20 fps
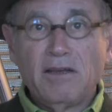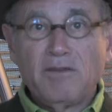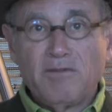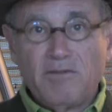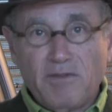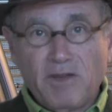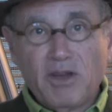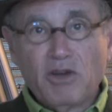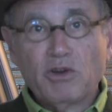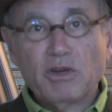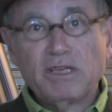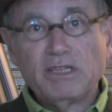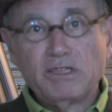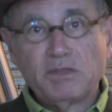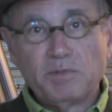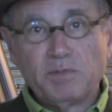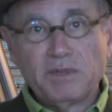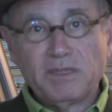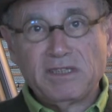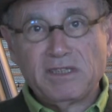very
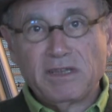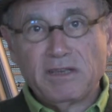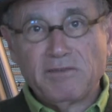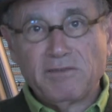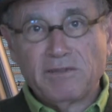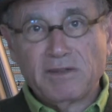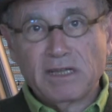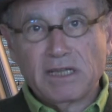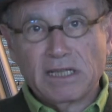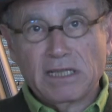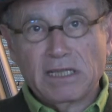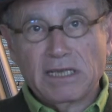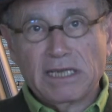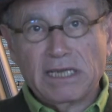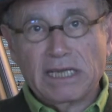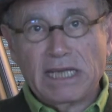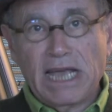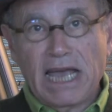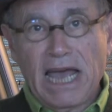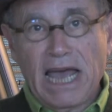
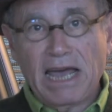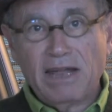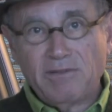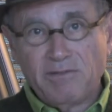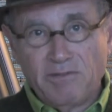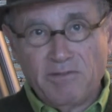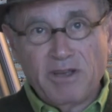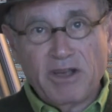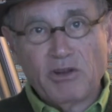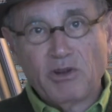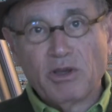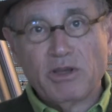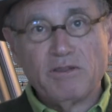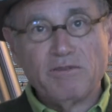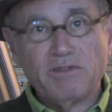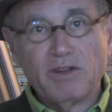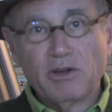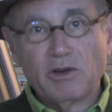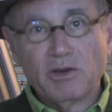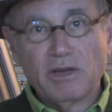specifically at very,
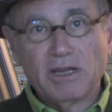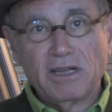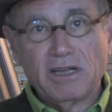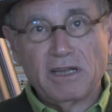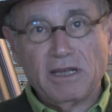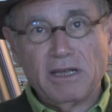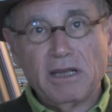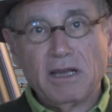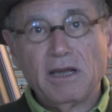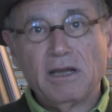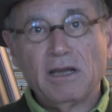very